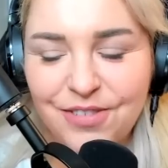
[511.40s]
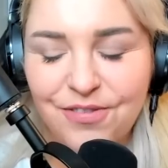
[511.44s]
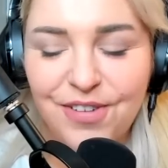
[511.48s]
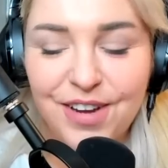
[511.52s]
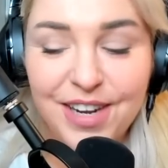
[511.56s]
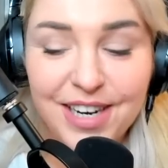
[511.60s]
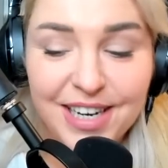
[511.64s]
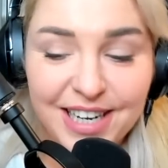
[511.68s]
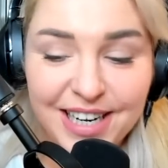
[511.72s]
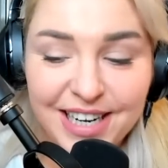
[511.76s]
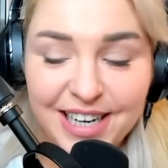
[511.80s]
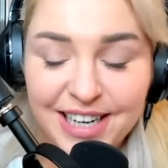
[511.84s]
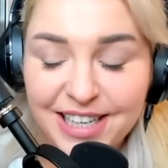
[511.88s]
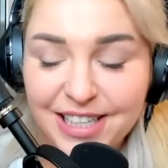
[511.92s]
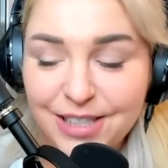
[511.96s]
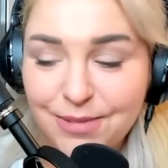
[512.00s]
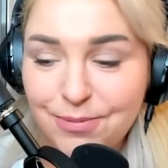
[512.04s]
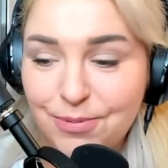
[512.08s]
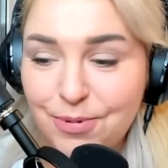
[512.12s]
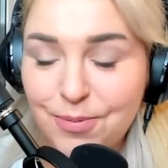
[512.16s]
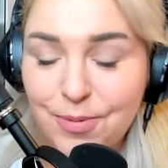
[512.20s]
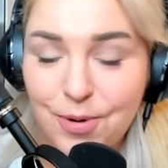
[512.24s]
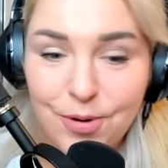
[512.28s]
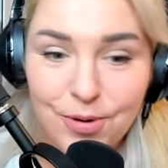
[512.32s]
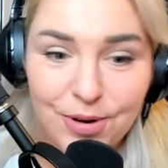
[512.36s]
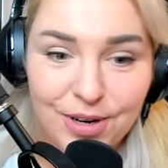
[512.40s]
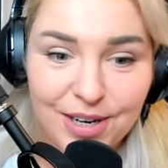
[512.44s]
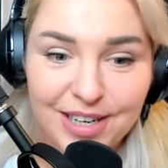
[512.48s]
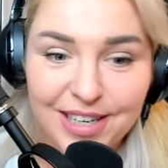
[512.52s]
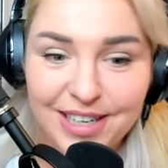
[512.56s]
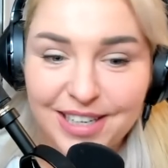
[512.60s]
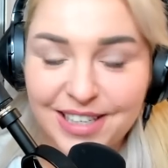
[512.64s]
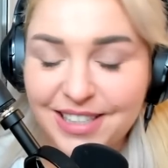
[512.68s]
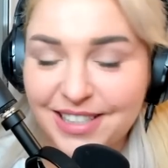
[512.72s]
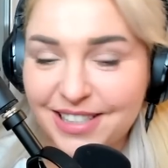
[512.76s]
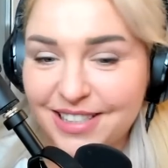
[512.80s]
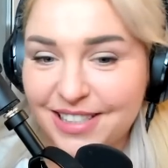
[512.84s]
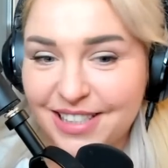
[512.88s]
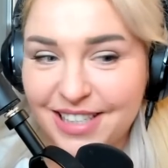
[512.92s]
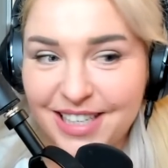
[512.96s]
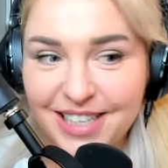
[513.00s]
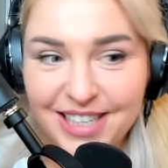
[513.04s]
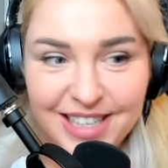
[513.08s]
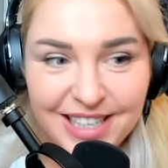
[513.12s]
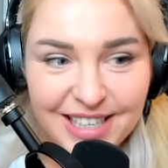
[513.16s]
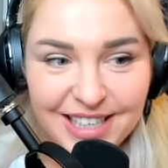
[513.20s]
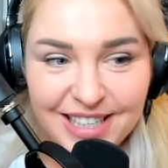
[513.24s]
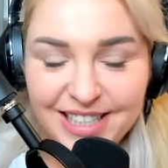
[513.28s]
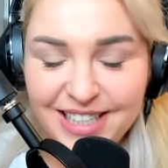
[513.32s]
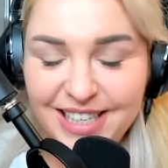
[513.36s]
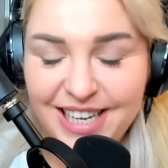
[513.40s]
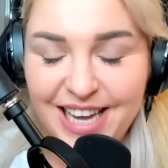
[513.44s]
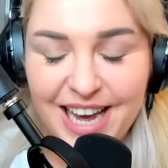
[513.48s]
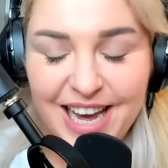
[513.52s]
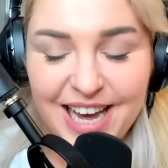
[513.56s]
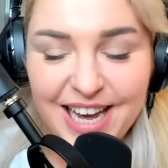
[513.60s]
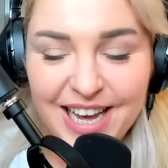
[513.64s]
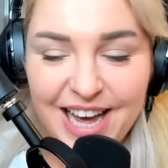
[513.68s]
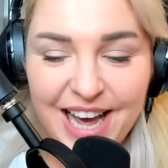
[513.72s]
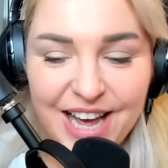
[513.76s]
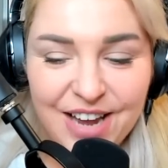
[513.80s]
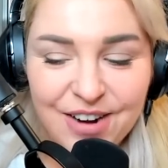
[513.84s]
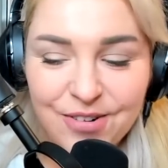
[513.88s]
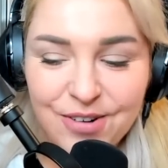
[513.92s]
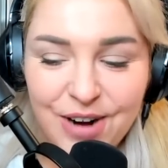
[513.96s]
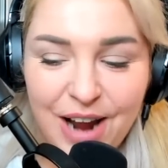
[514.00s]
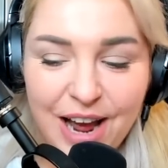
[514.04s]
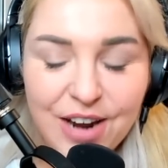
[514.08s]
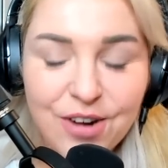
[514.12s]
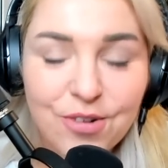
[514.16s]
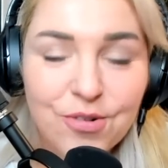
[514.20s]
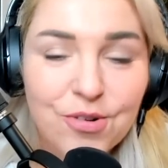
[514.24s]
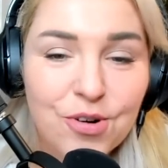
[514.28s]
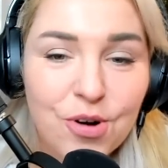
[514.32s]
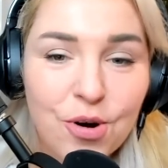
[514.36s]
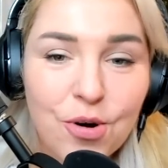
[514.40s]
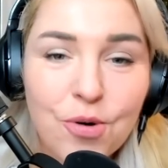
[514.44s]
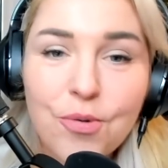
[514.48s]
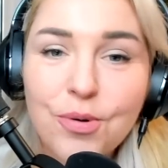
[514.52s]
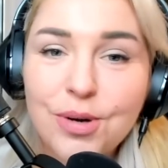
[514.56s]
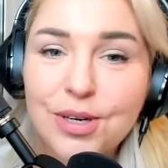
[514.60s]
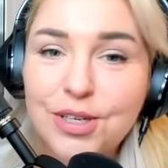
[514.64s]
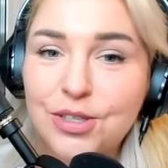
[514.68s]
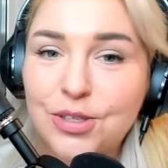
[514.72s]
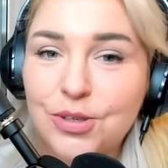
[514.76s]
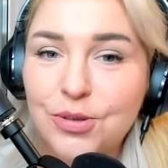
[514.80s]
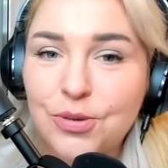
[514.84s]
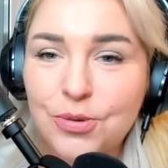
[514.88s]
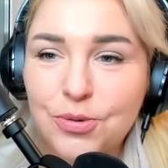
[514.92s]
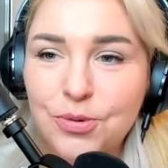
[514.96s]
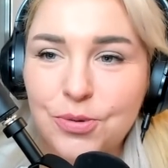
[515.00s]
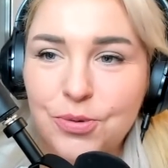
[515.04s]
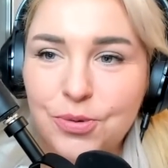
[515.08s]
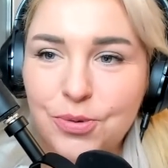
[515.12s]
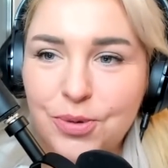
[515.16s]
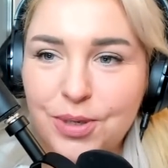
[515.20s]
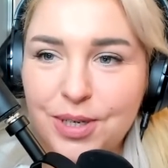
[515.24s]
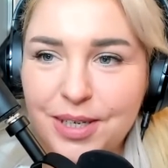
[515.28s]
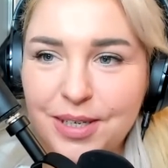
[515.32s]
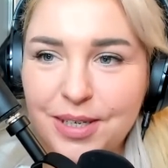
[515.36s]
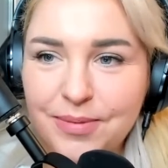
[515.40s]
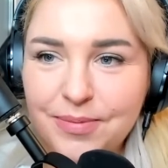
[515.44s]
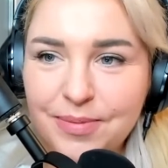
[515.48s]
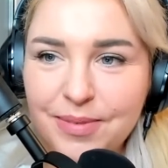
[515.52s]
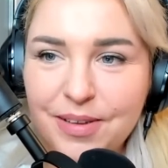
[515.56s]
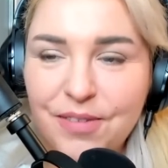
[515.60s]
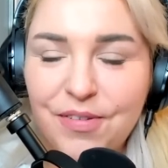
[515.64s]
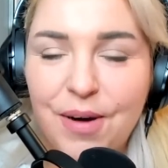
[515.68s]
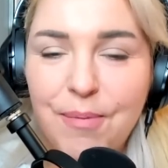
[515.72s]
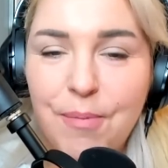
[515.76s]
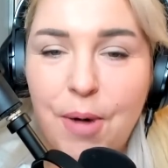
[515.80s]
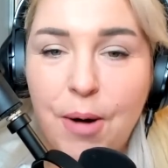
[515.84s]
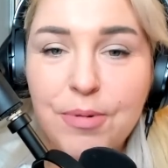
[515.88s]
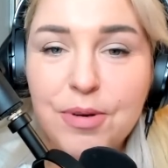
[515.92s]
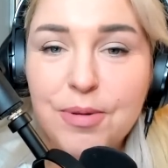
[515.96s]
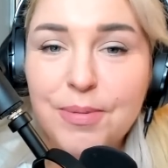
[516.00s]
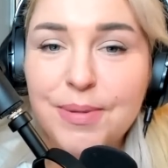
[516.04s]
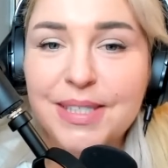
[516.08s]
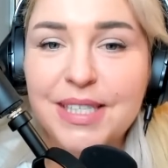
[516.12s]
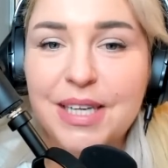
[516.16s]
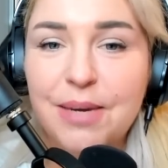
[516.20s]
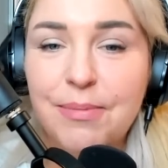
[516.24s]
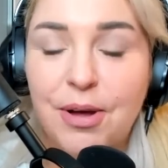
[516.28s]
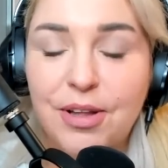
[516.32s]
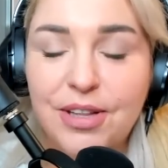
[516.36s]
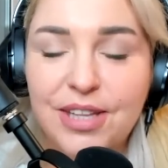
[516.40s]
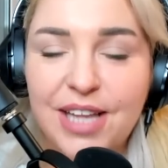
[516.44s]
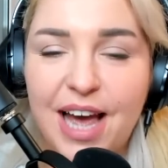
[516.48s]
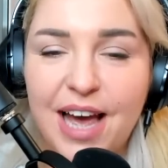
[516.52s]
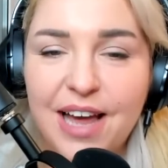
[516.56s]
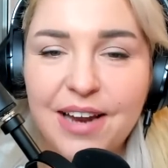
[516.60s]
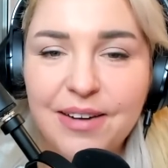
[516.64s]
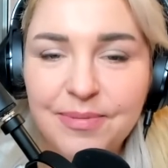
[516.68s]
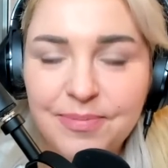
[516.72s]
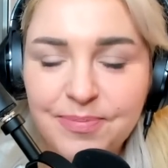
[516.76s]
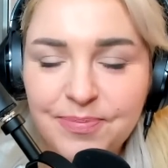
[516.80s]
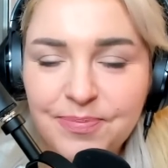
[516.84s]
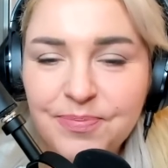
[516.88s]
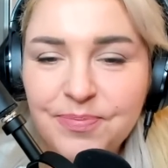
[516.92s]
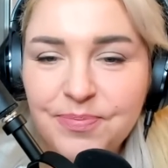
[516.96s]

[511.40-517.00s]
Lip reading: funding, is promoting, is yeah. I don't know what to if I'm optimistic about that.